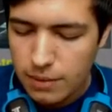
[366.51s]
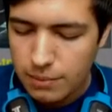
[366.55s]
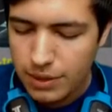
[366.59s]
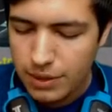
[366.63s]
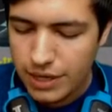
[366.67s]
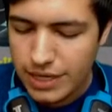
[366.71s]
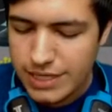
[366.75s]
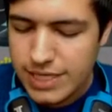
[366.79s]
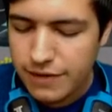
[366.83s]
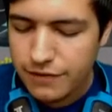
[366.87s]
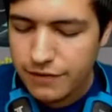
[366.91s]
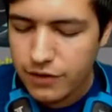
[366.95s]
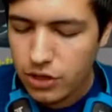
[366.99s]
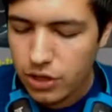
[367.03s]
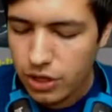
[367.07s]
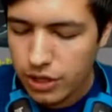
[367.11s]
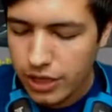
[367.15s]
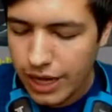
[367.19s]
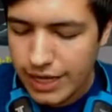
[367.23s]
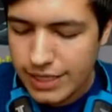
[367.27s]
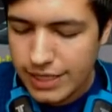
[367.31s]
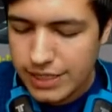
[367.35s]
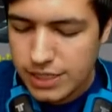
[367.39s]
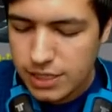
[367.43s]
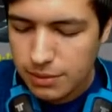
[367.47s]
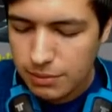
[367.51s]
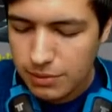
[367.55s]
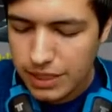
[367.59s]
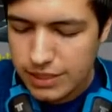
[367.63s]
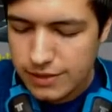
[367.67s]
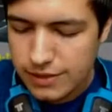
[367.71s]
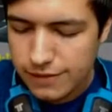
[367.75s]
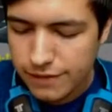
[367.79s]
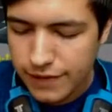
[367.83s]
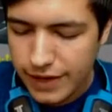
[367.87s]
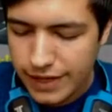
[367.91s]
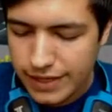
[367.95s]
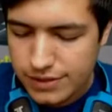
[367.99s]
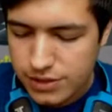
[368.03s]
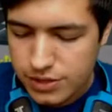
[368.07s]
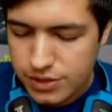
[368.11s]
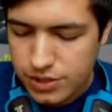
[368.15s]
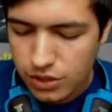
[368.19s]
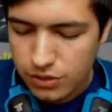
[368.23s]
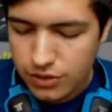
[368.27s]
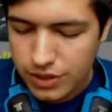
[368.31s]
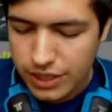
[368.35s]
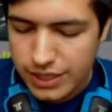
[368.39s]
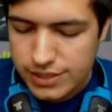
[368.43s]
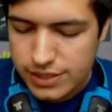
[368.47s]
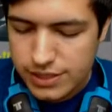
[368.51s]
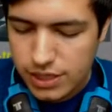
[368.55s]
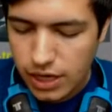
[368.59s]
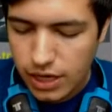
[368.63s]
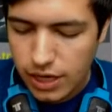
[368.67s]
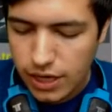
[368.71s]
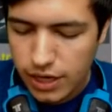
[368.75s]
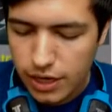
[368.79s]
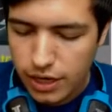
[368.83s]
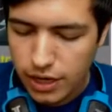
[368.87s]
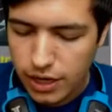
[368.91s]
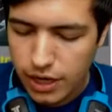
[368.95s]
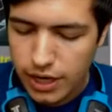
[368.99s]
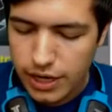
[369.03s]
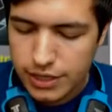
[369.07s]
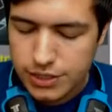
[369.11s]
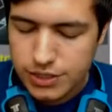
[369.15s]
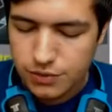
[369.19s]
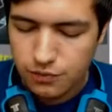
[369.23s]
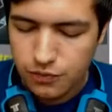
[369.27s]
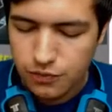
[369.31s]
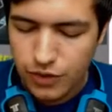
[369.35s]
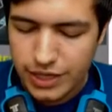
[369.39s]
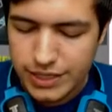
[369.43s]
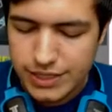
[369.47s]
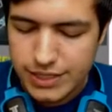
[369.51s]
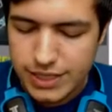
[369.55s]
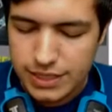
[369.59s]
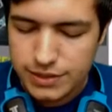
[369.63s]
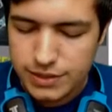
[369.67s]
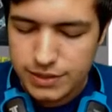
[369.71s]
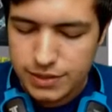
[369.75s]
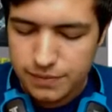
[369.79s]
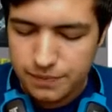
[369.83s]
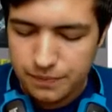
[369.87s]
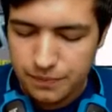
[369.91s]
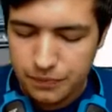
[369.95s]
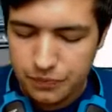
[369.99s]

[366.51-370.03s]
But let's have a look at some of these events. So these are some races.